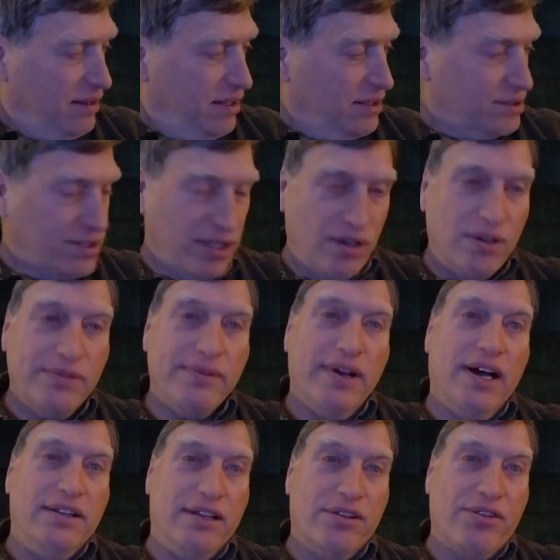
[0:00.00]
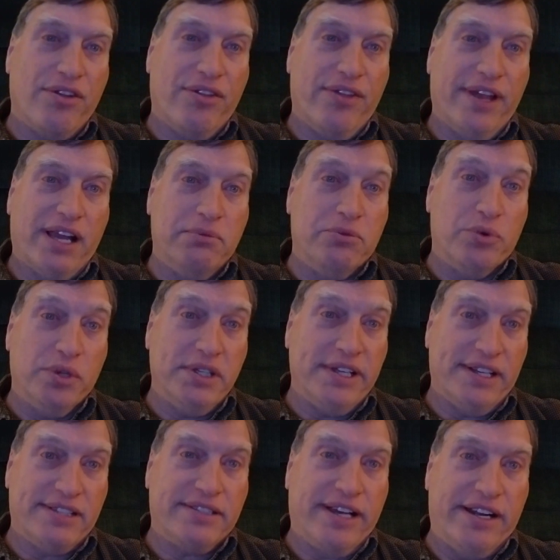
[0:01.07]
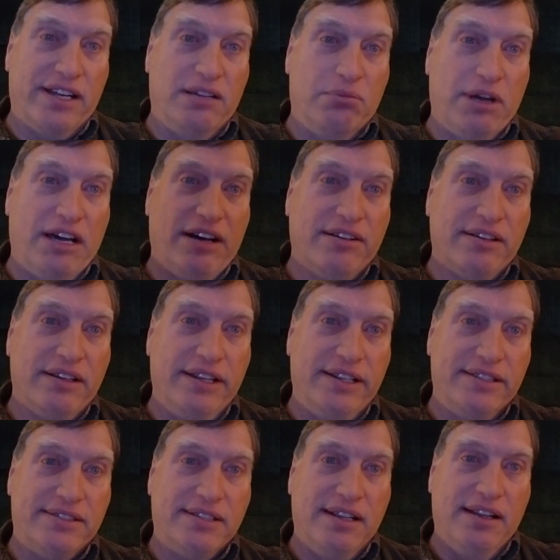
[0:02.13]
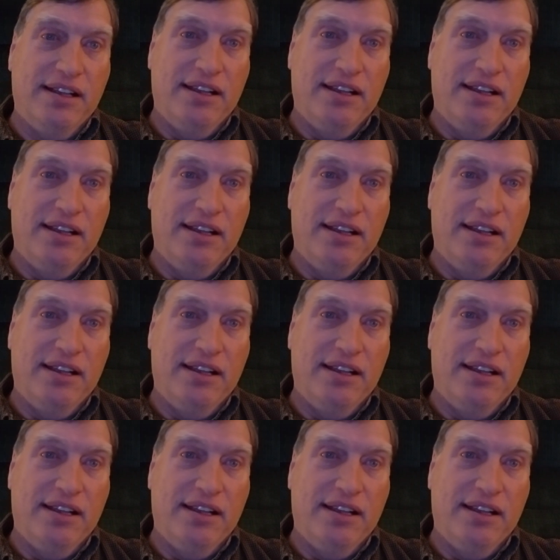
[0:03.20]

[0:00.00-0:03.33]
Also, another thing I'm really excited about is